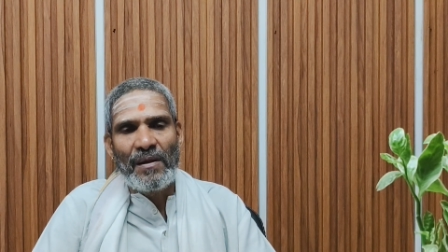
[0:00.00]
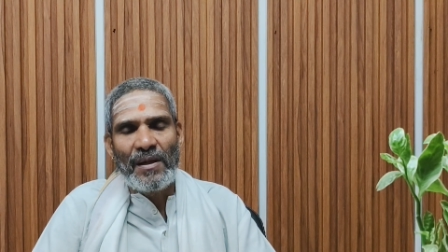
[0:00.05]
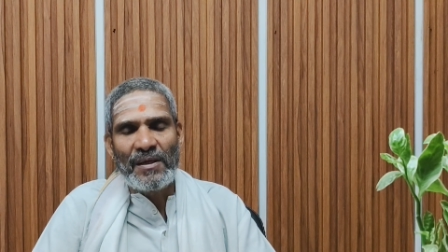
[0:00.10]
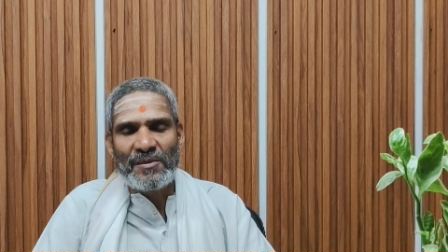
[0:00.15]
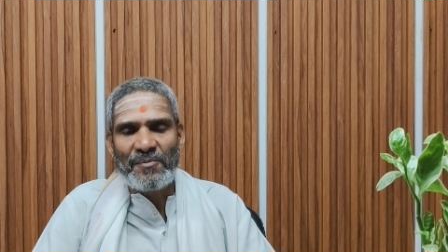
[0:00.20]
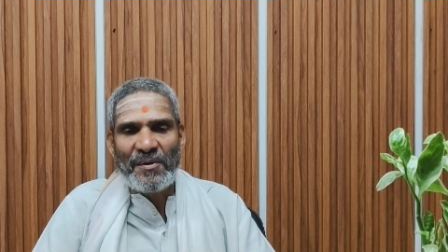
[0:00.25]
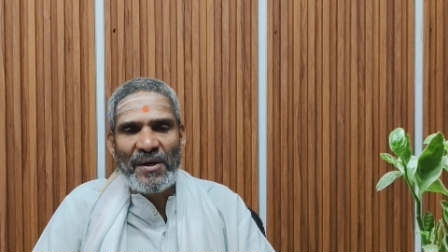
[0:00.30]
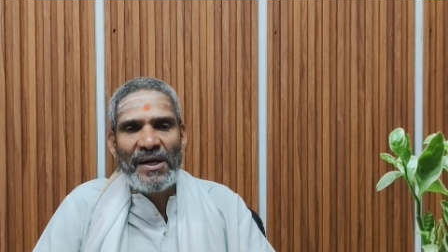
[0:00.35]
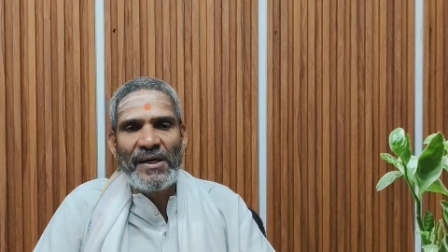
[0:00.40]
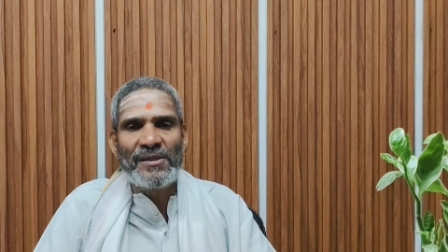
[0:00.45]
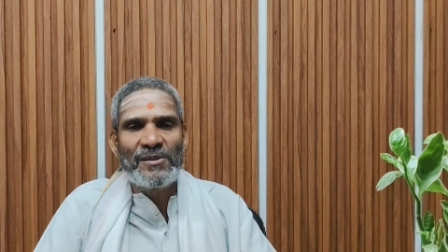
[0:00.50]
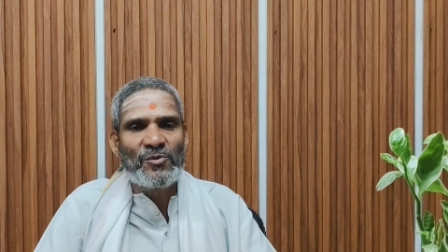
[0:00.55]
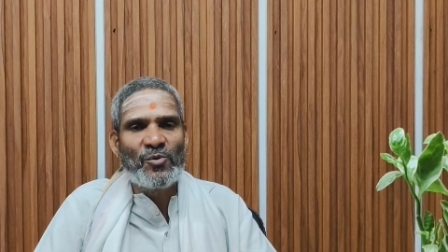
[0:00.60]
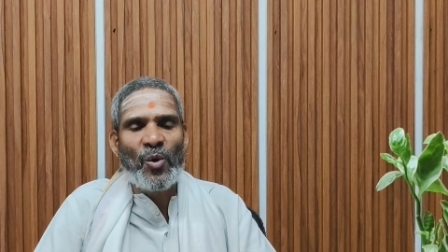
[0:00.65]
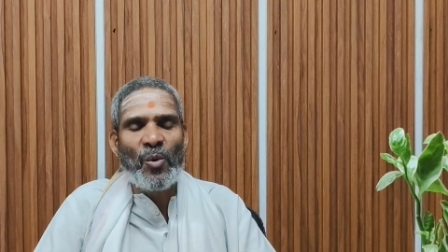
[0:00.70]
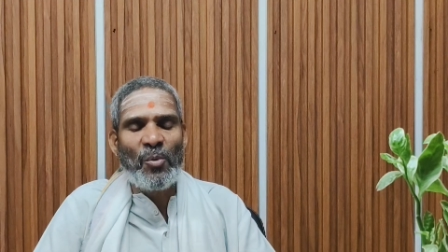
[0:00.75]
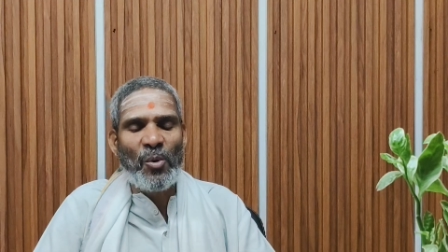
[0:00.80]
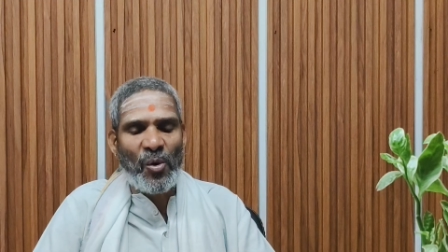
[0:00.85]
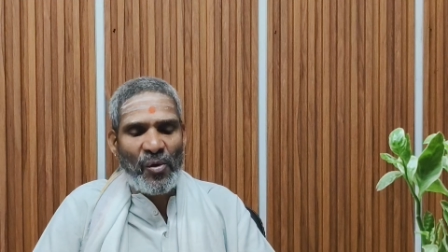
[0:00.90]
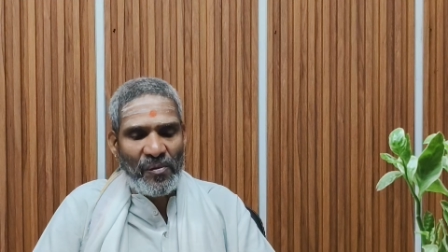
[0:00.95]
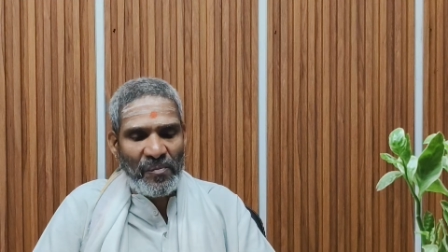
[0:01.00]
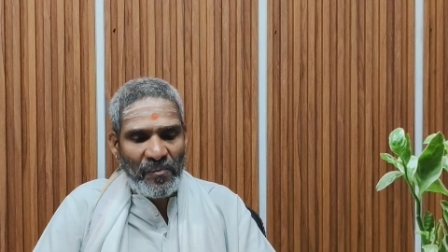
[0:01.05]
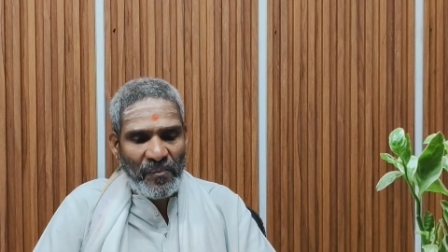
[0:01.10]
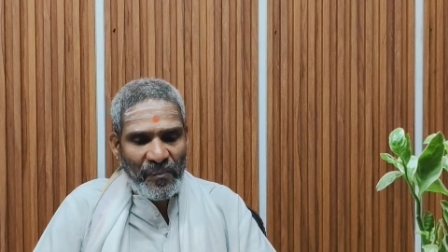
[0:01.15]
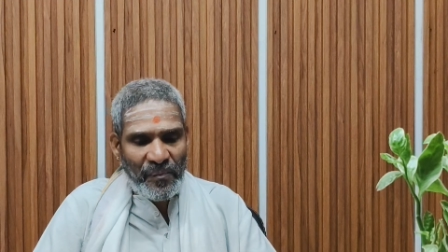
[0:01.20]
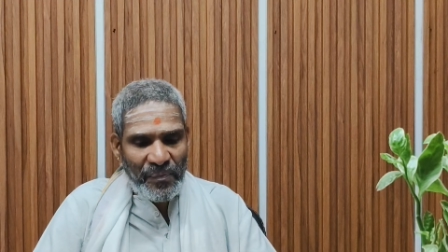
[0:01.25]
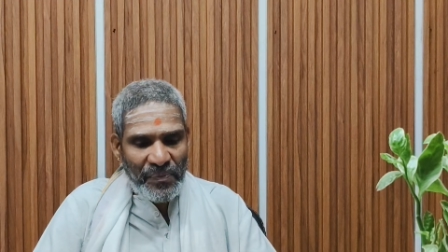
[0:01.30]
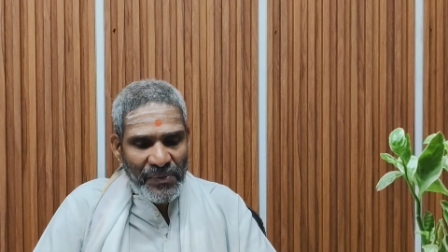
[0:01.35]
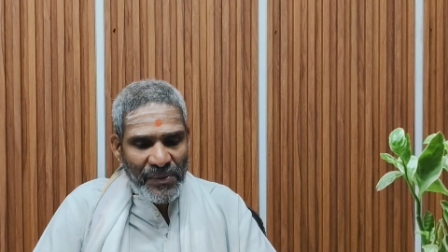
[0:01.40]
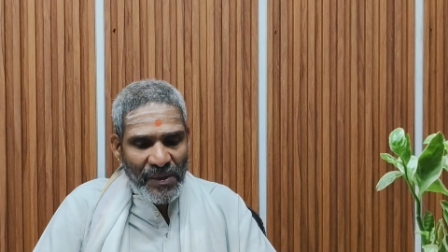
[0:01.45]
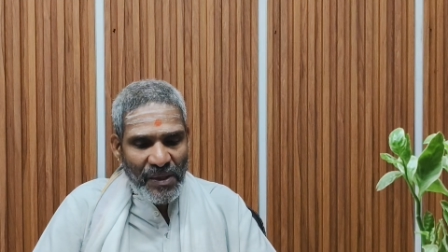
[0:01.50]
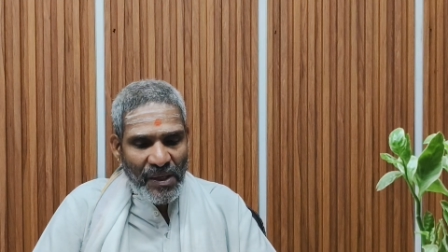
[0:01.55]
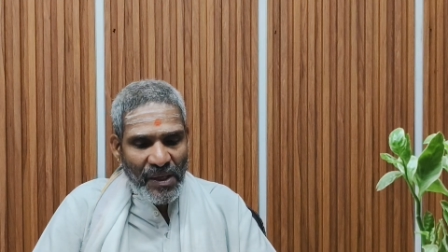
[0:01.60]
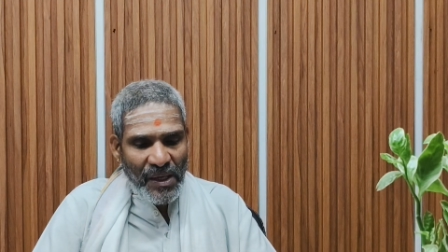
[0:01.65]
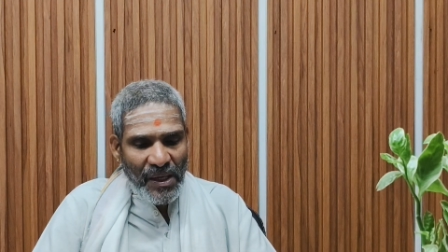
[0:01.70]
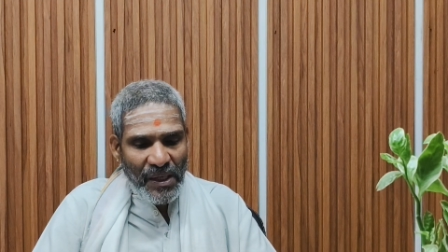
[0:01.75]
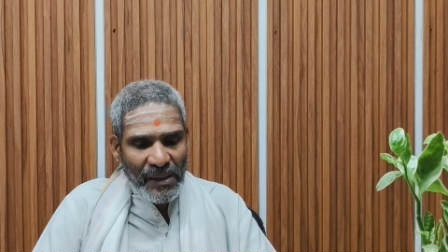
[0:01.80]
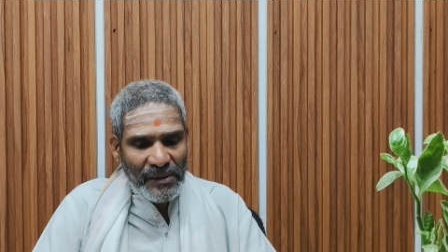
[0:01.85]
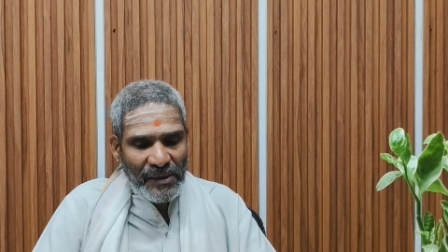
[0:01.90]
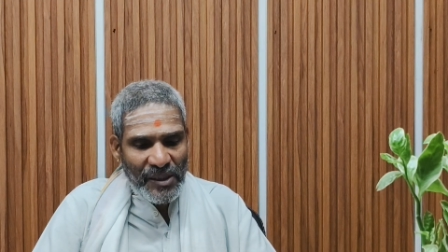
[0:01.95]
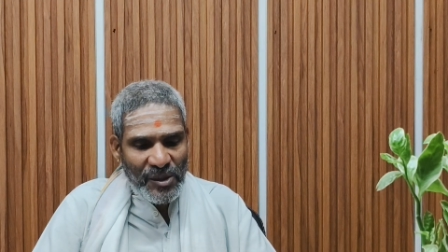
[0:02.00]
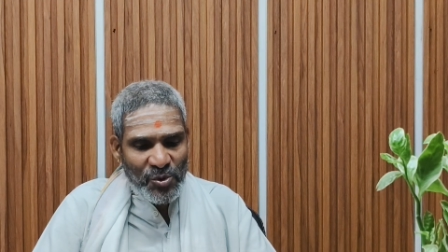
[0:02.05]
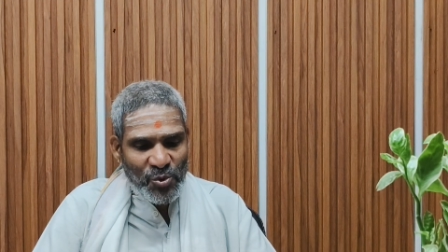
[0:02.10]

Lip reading: Lakshmana is no more. Then